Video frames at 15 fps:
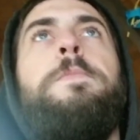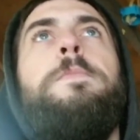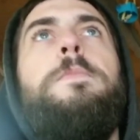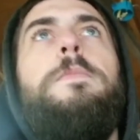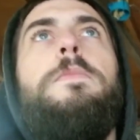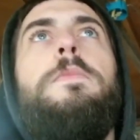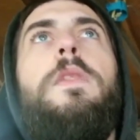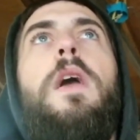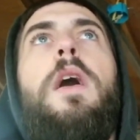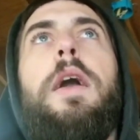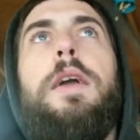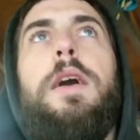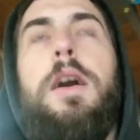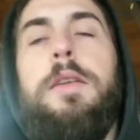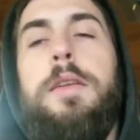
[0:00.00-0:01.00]
I
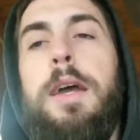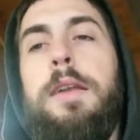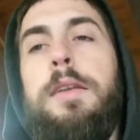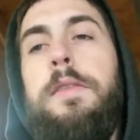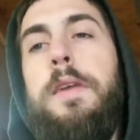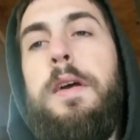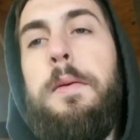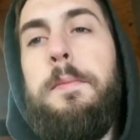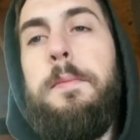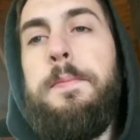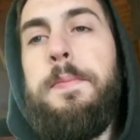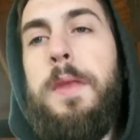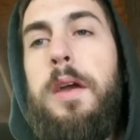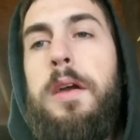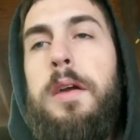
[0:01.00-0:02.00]
contacted them,
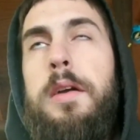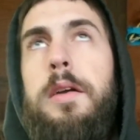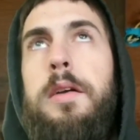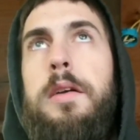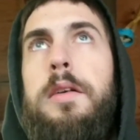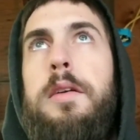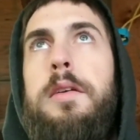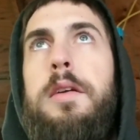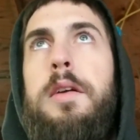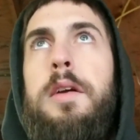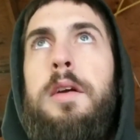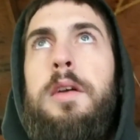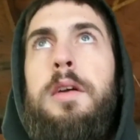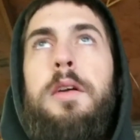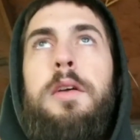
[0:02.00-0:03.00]

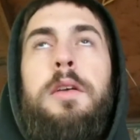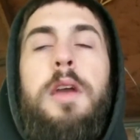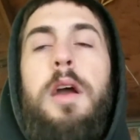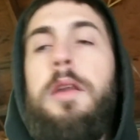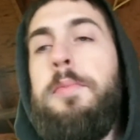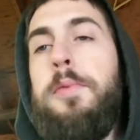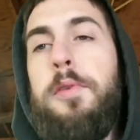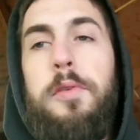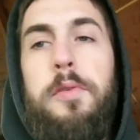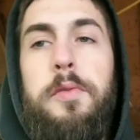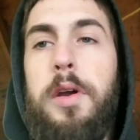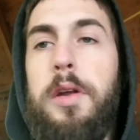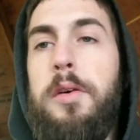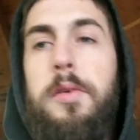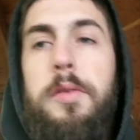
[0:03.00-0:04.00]
got approved, got all
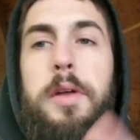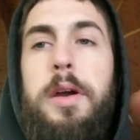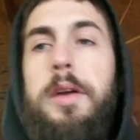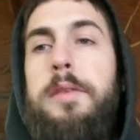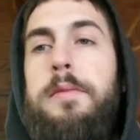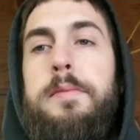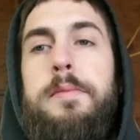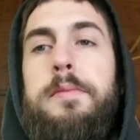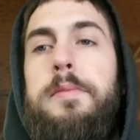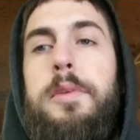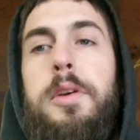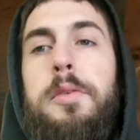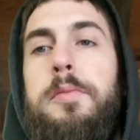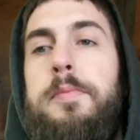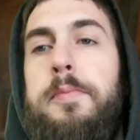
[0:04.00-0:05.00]
that,
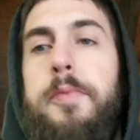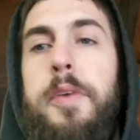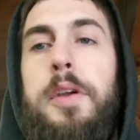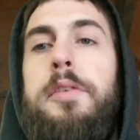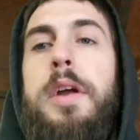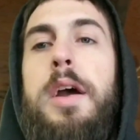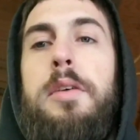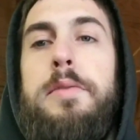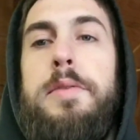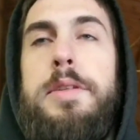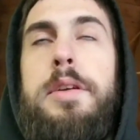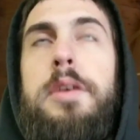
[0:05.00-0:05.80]
figured out and stuff.